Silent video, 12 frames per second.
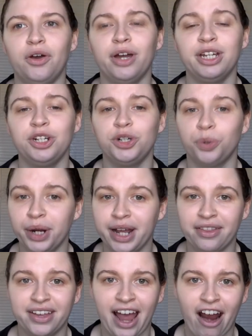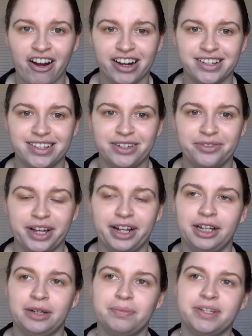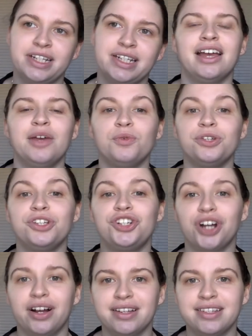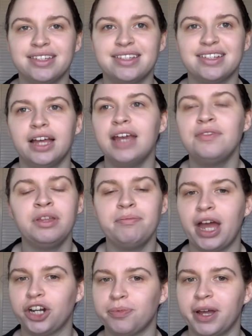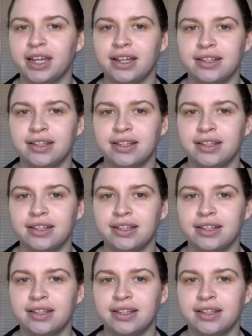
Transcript: I enjoyed how the characters developed. It was just, even the matchmaking